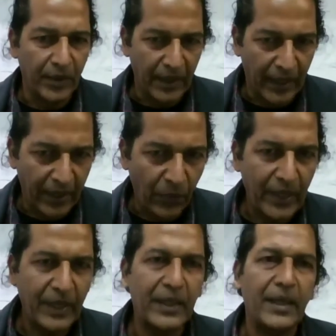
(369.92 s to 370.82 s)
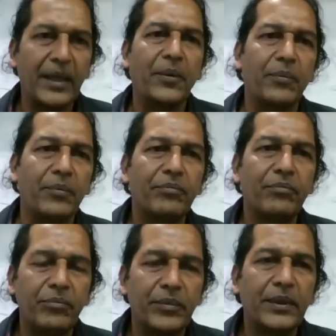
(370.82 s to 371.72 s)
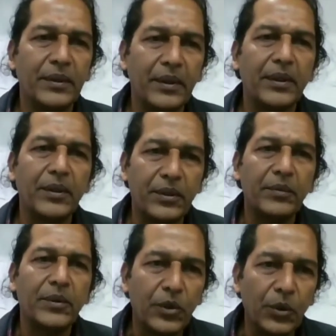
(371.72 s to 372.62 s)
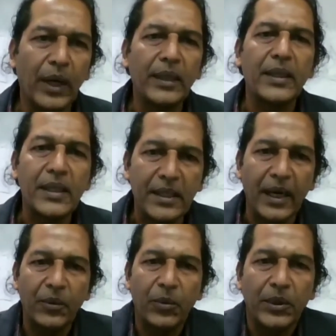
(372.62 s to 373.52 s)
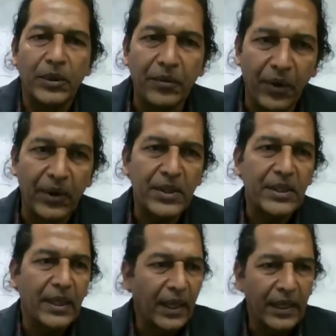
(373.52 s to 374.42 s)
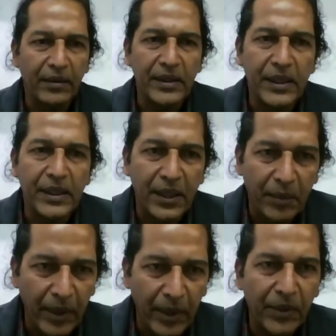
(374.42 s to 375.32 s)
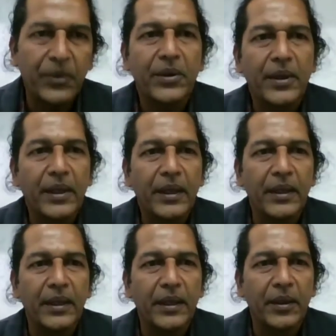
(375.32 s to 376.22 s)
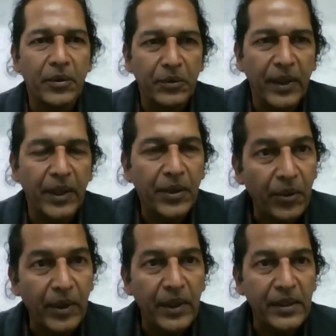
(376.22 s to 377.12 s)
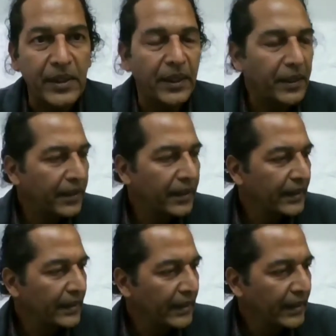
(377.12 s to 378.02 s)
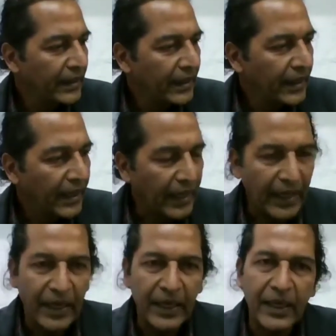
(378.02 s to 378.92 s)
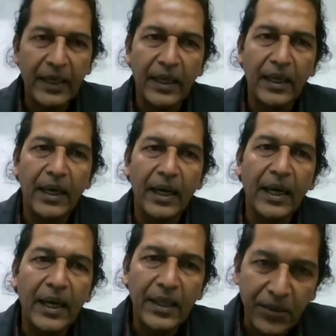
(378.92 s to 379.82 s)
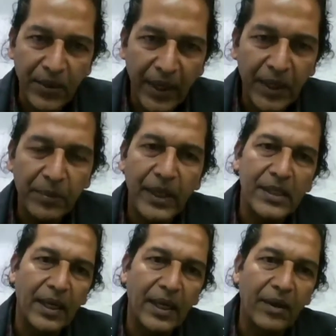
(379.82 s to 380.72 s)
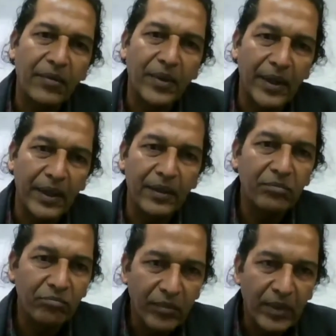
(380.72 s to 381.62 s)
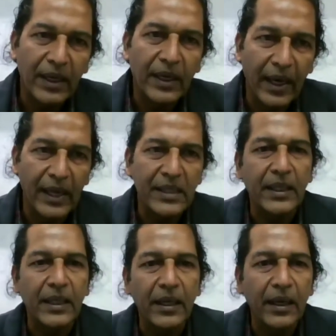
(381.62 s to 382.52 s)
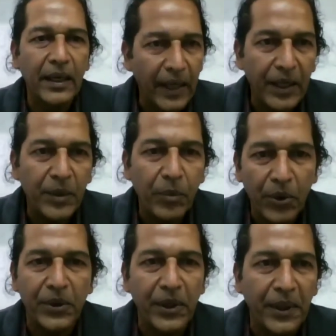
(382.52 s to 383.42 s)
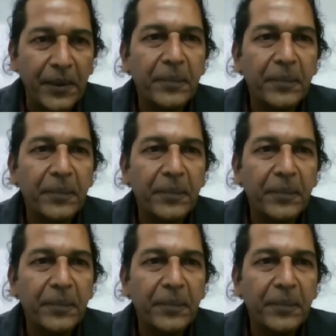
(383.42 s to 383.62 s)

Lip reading: I went there to understand what the forests and Adivasis are about. I was very curious then. And I had trained myself in classical Linnaean botany,